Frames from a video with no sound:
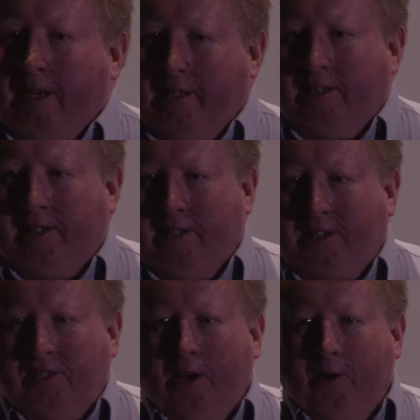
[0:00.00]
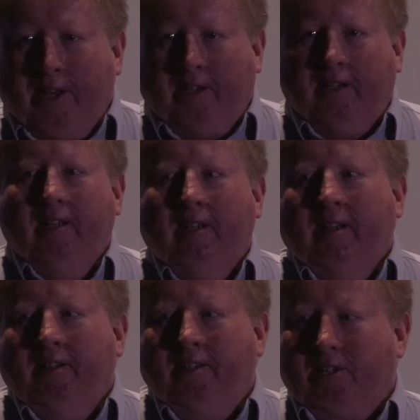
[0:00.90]
into this knowing
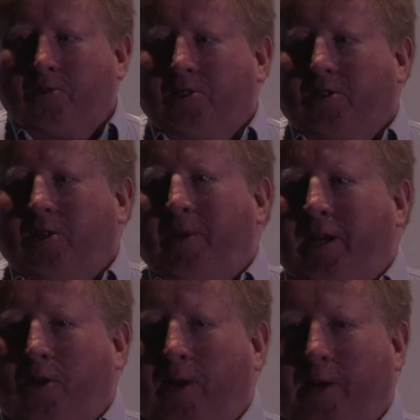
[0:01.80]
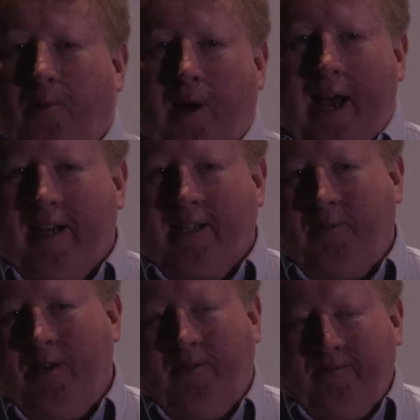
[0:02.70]
that this wasn't going to be a quick product.
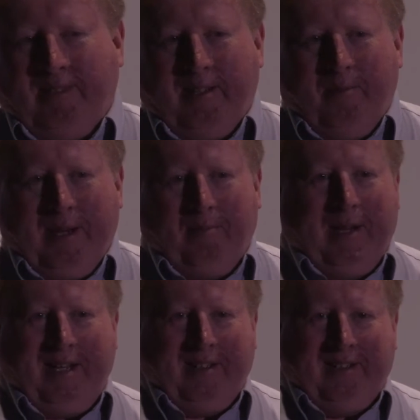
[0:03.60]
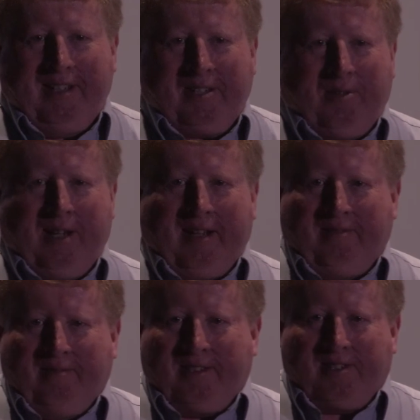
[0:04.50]
We don't need to make money on this.
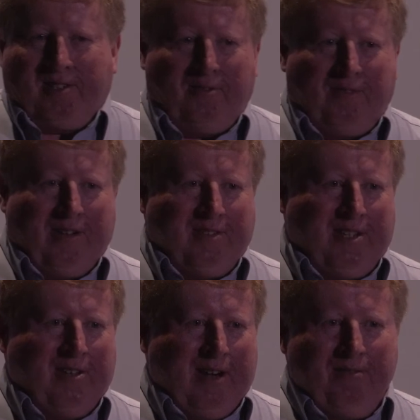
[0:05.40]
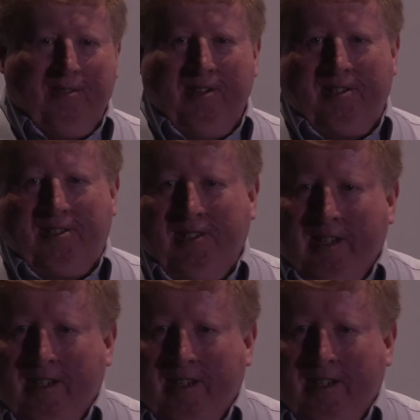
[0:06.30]
This is all volunteer effort. It's